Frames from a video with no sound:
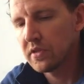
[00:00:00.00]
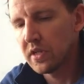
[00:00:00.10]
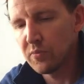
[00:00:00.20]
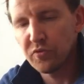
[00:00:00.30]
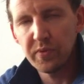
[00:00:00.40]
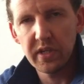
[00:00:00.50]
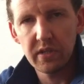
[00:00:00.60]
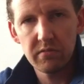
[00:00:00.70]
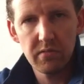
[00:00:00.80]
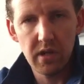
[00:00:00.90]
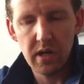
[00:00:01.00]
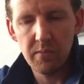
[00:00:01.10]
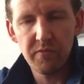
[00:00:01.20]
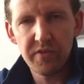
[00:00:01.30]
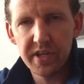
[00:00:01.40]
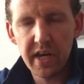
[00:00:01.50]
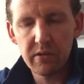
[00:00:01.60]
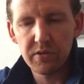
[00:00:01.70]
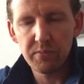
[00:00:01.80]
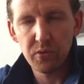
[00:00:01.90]
and it must be um,
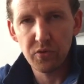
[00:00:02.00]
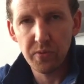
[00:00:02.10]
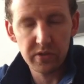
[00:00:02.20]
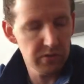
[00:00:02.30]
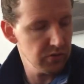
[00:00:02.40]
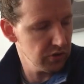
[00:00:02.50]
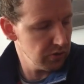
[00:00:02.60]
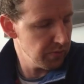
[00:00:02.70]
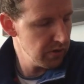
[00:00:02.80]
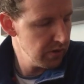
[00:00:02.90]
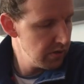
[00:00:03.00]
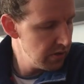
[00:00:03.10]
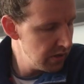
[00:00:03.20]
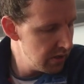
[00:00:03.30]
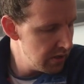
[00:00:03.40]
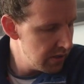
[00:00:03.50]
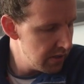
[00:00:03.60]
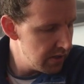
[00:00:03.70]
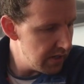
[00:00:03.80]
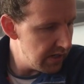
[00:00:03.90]
videoed and put up on YouTube.
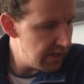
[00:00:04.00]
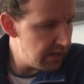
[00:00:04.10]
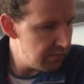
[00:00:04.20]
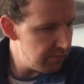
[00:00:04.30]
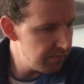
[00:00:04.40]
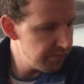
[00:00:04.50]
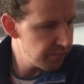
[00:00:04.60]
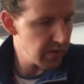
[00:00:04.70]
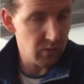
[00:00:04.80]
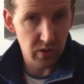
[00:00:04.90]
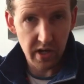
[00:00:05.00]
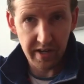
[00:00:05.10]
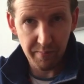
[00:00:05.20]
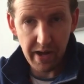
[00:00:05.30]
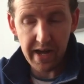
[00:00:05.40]
Um, I would like it